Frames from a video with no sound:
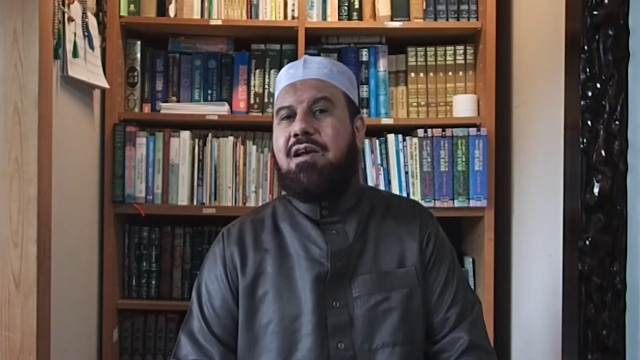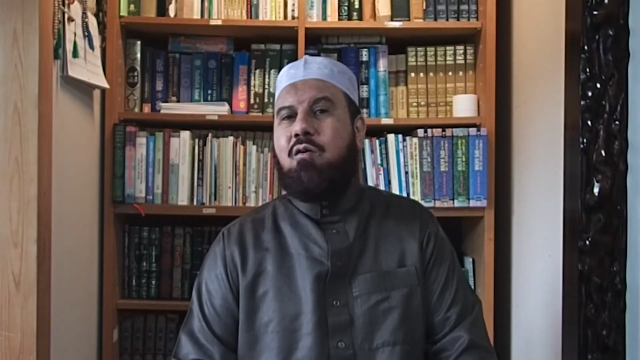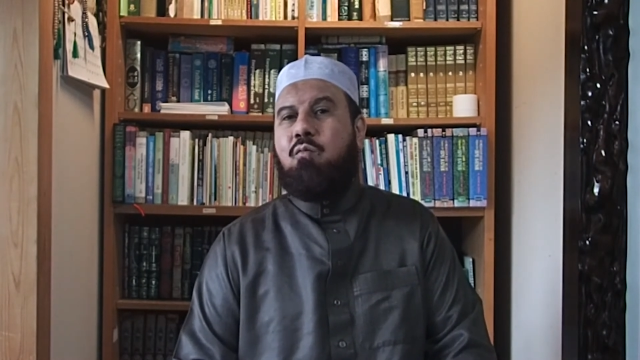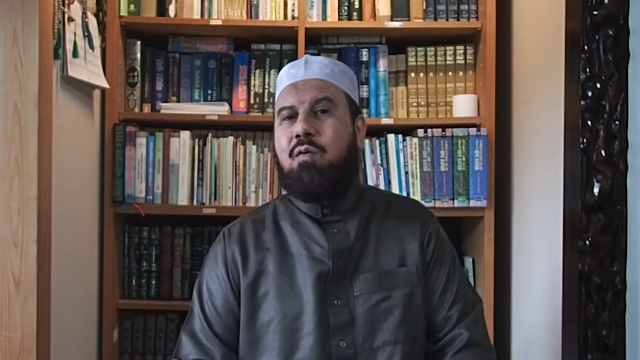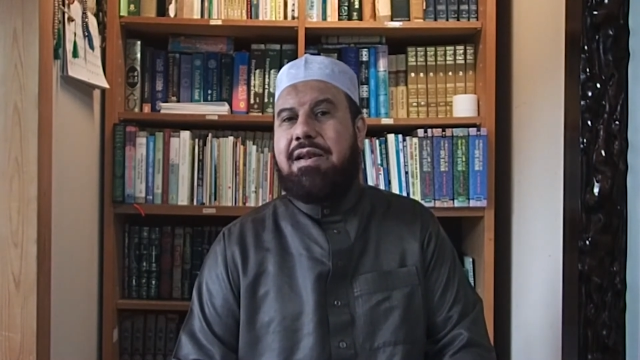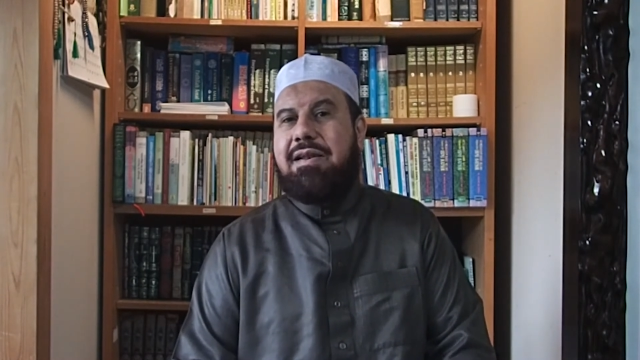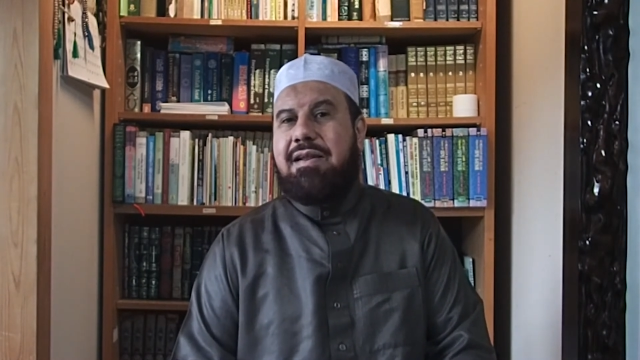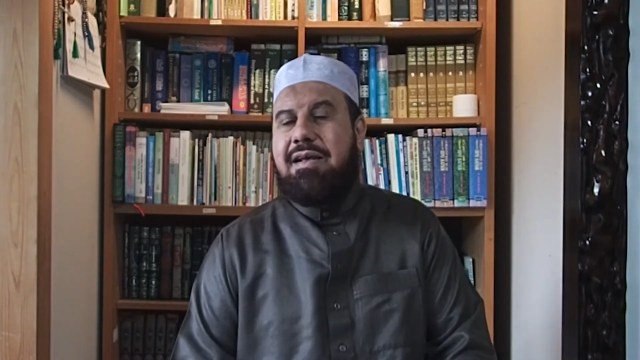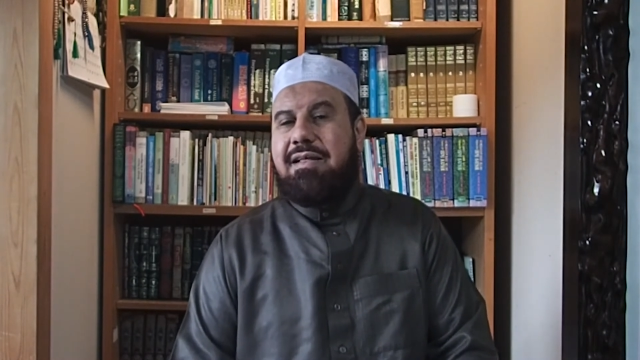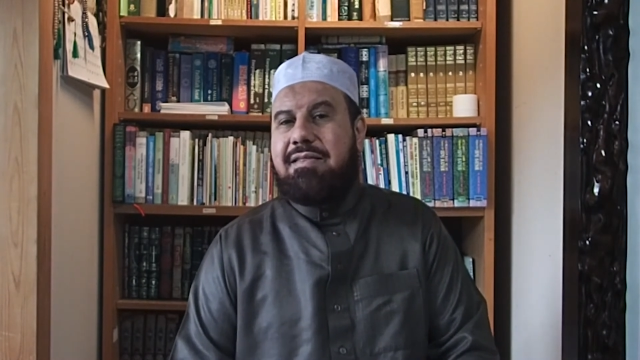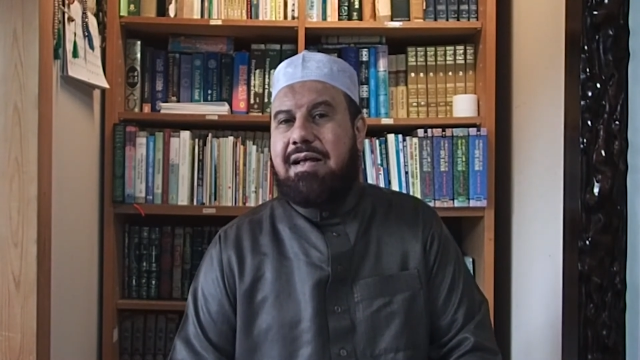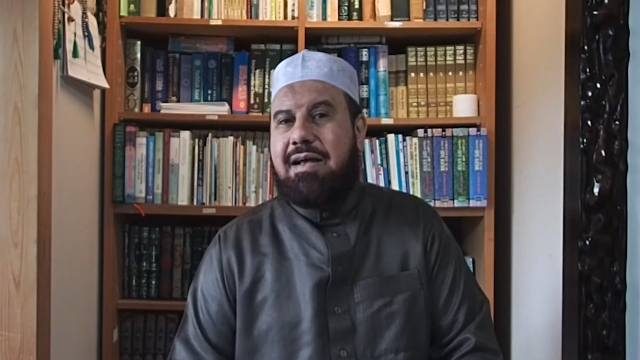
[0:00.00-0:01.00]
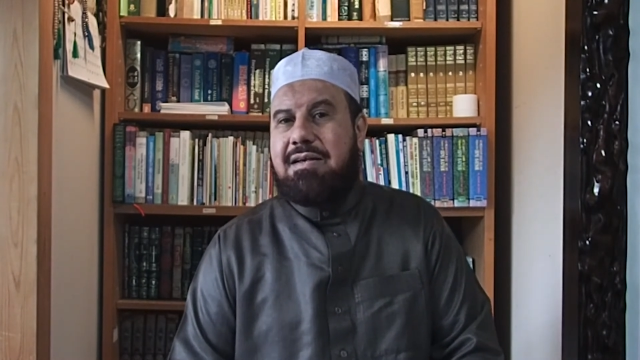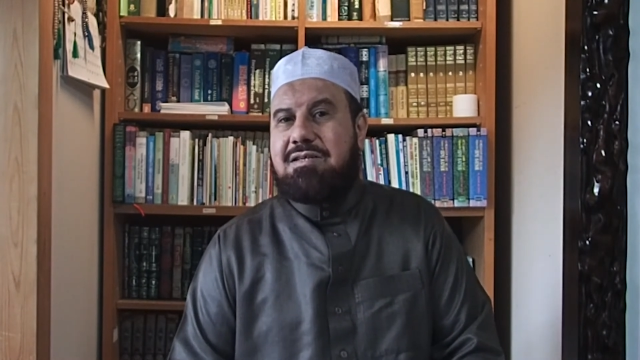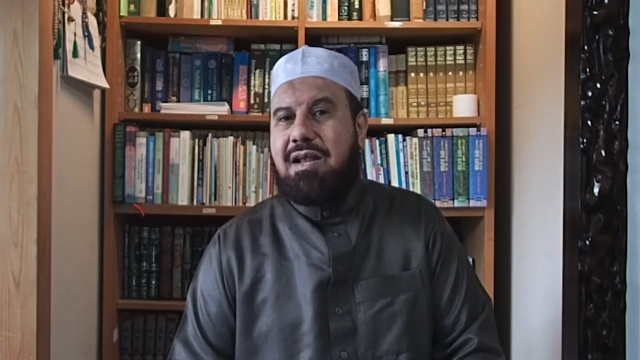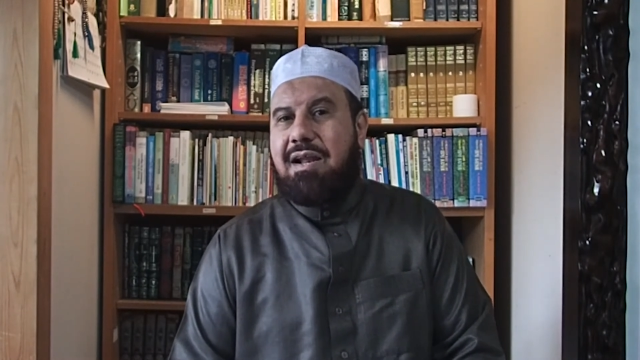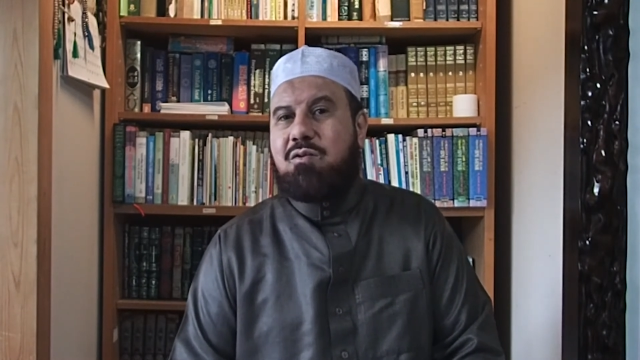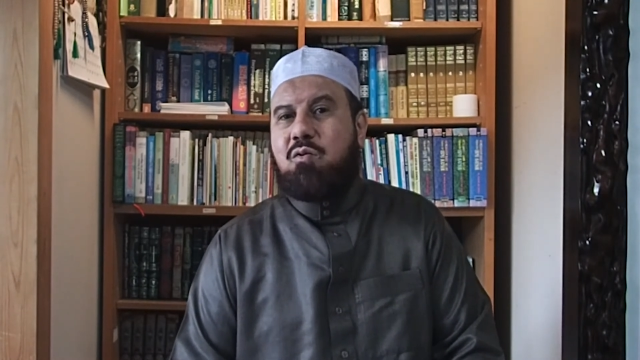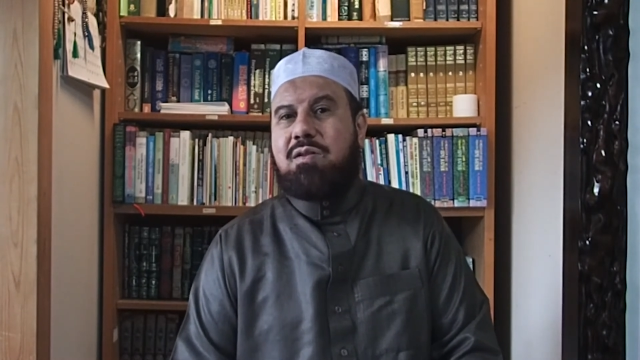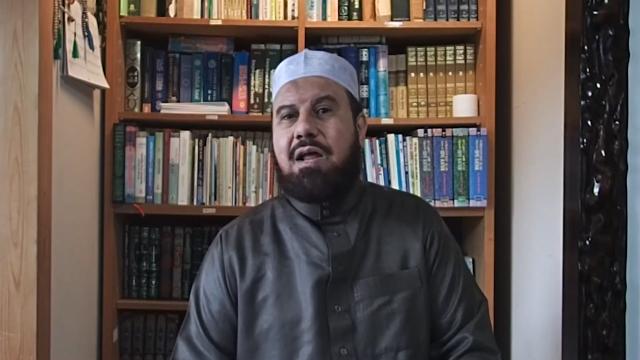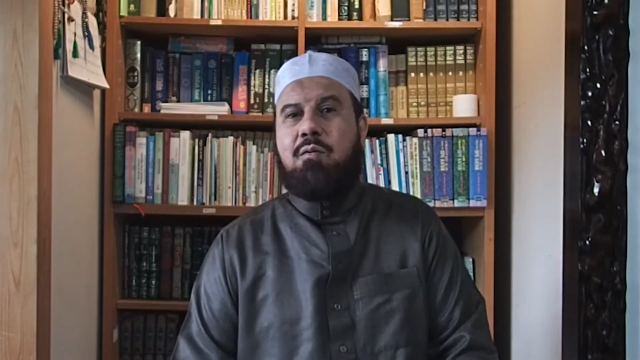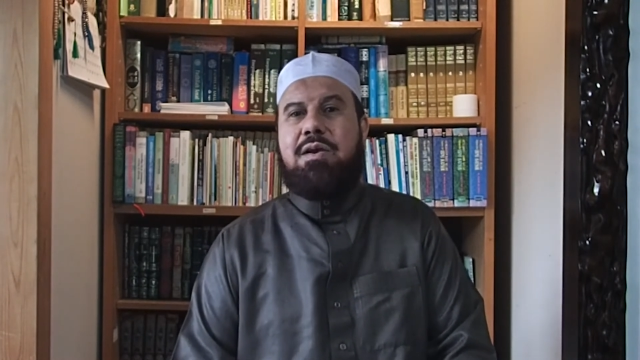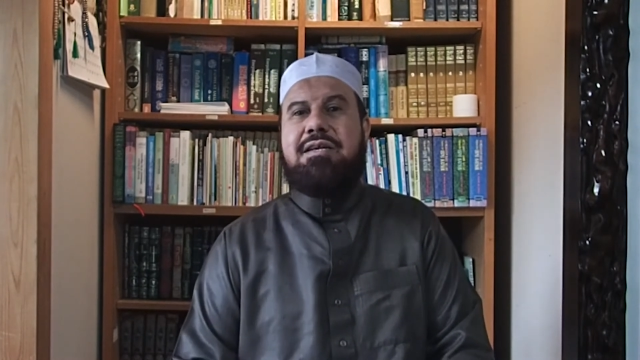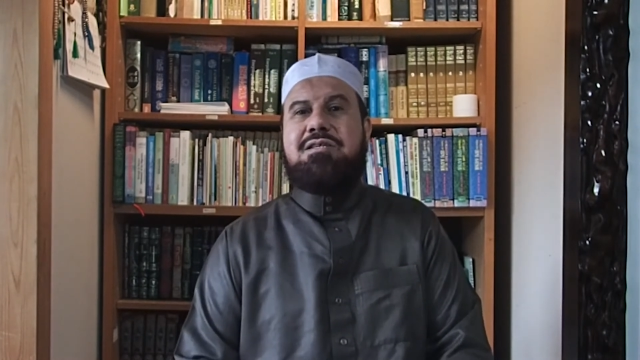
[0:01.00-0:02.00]
when the Salatul
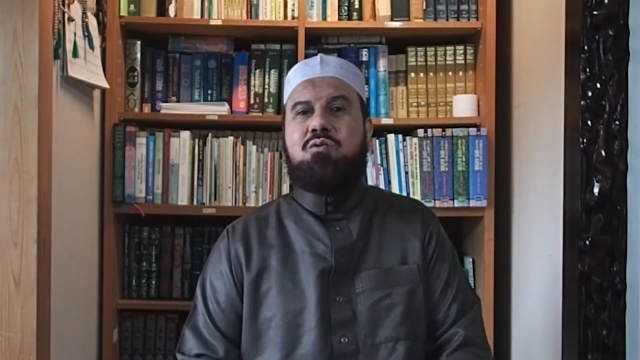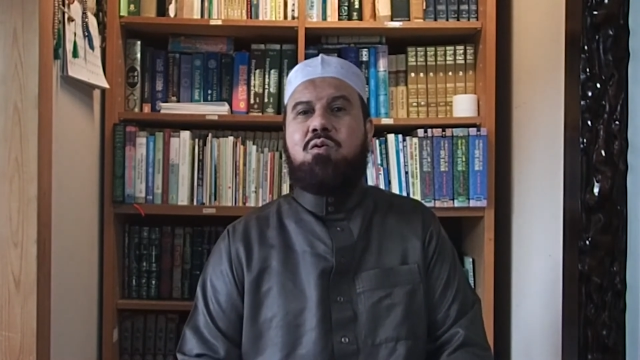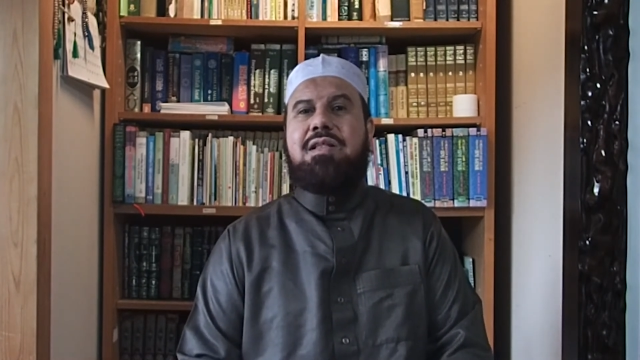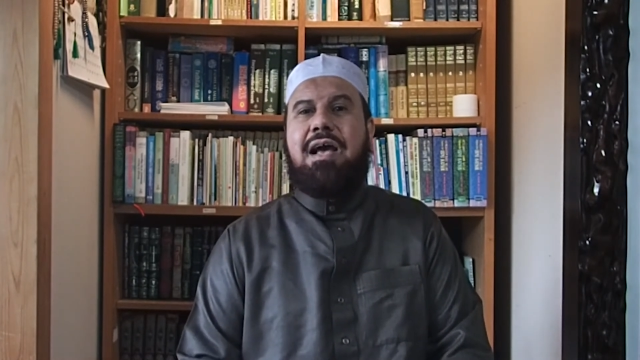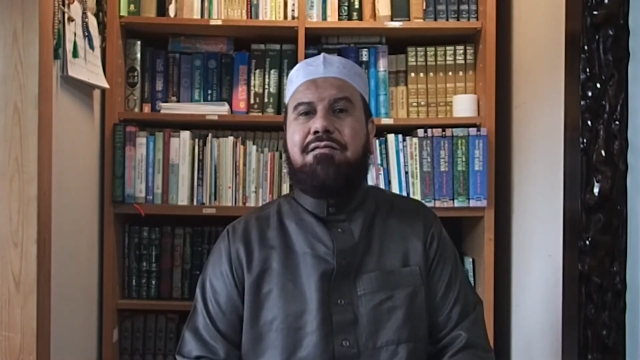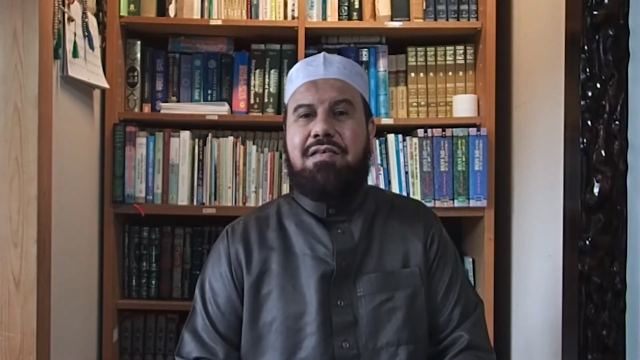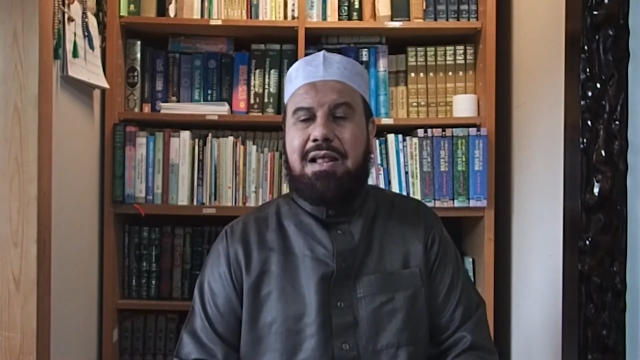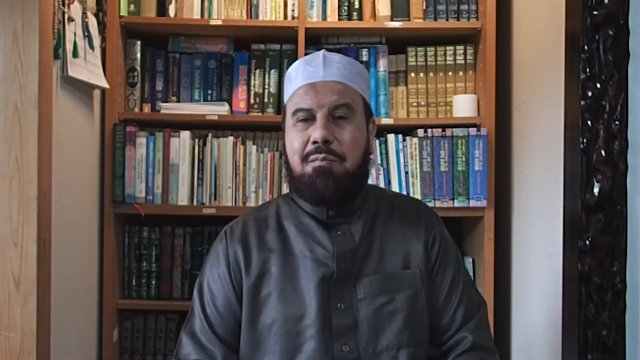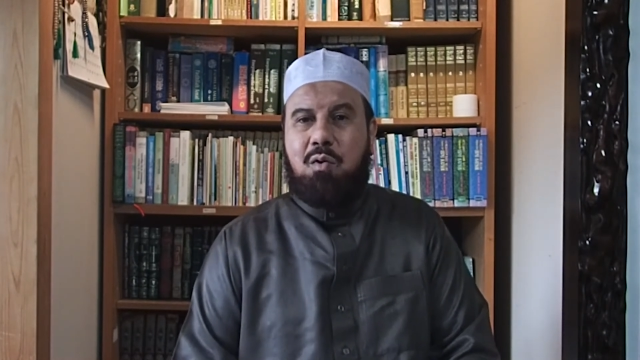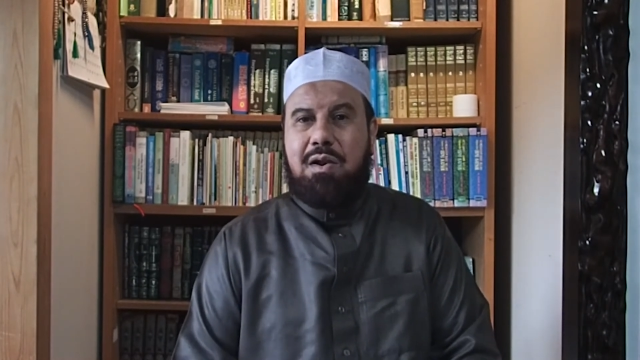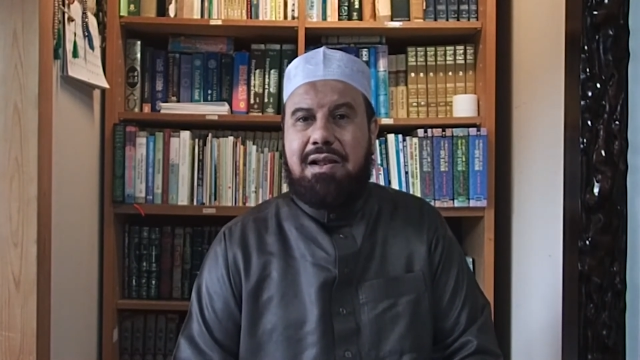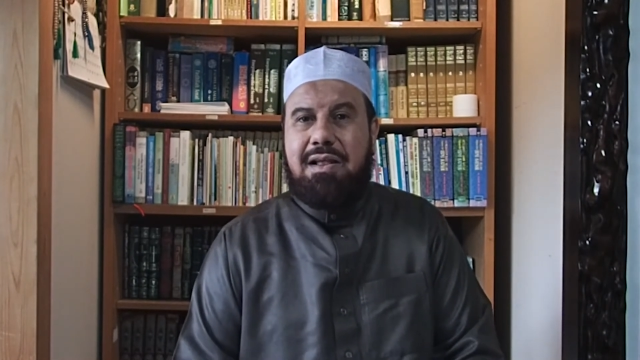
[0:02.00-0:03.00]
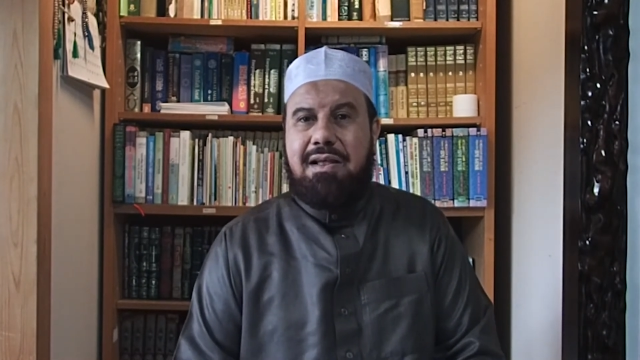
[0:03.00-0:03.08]
Tarawih is not available